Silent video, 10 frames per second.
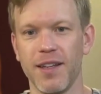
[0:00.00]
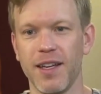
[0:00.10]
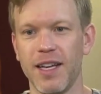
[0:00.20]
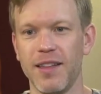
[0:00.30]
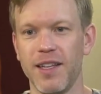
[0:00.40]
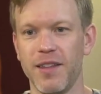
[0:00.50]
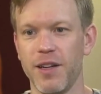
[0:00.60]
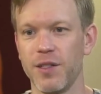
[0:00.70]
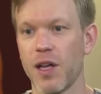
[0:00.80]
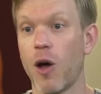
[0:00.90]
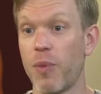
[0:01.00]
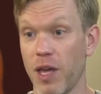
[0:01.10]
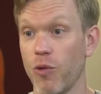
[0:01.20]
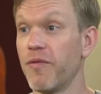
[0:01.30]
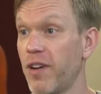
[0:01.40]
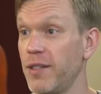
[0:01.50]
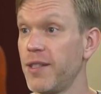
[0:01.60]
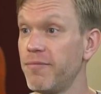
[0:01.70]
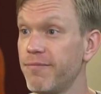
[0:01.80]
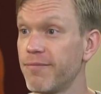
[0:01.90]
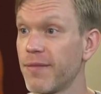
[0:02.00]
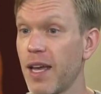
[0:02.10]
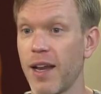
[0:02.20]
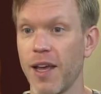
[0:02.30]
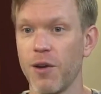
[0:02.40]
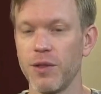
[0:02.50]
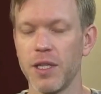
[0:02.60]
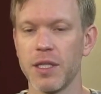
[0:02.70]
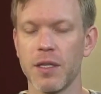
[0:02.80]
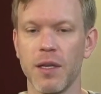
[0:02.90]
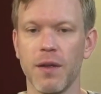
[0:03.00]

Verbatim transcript: And then there's, I'll pay you up front. Yep. And I own this.